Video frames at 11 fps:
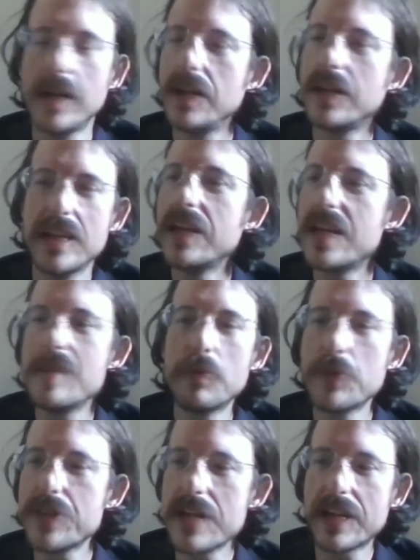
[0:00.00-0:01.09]
In keeping
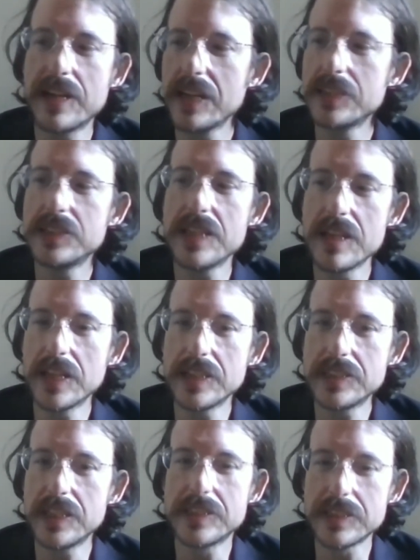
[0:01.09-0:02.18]
with the technology thing,
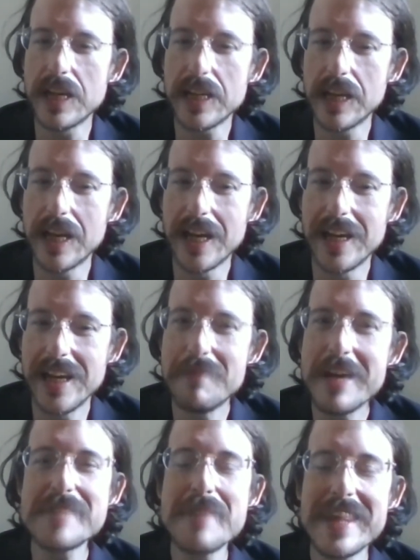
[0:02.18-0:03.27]
it's like it
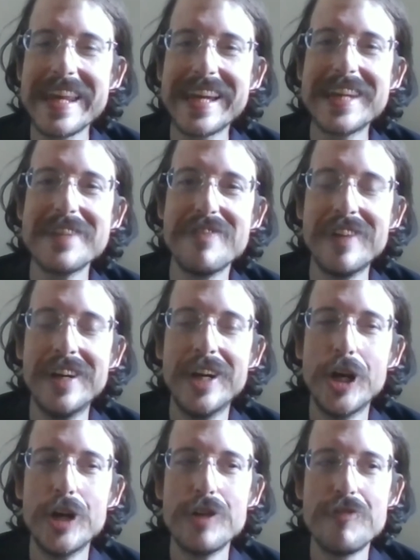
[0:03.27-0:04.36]
makes me think of
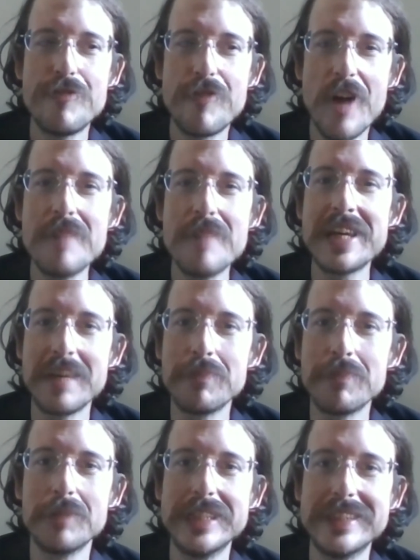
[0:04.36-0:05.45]
farming
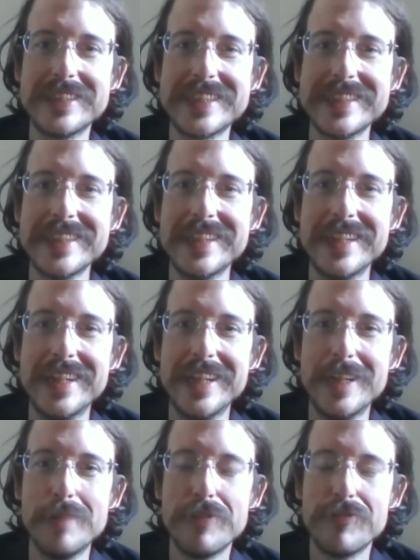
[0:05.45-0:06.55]
implements
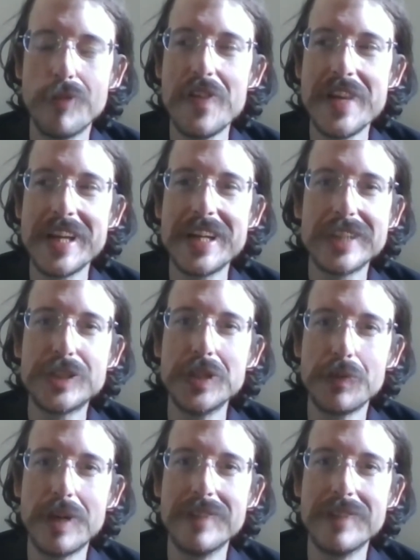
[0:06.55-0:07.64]
before the Industrial
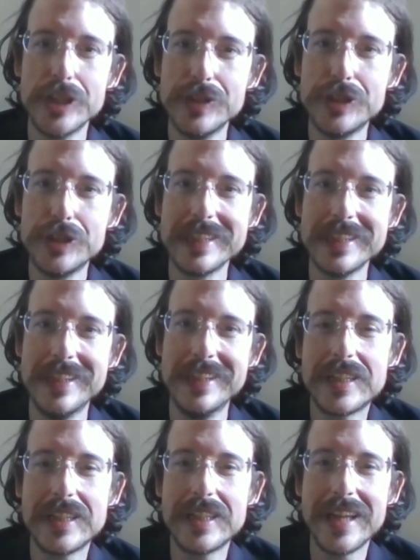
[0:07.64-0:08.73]
Revolution.
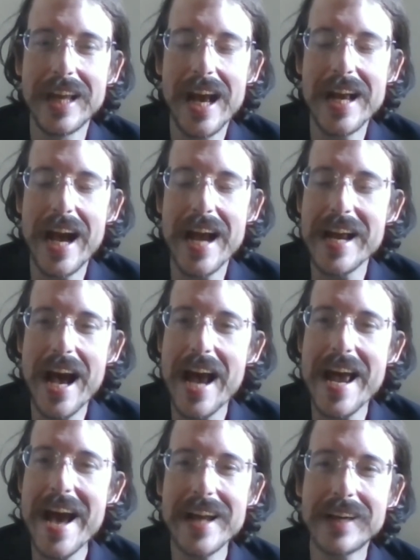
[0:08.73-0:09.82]
I
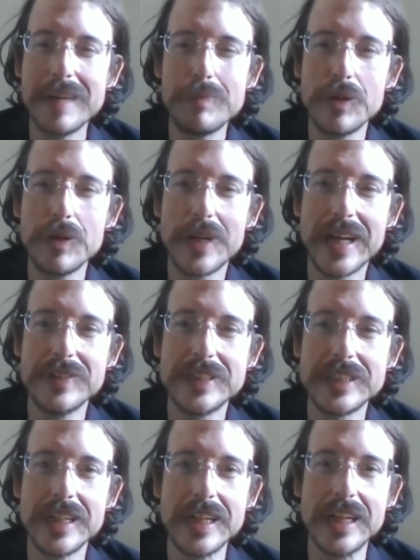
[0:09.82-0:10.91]
had a couple when I was
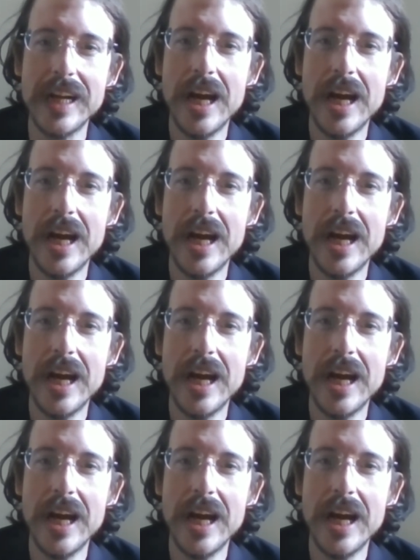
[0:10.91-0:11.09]
younger.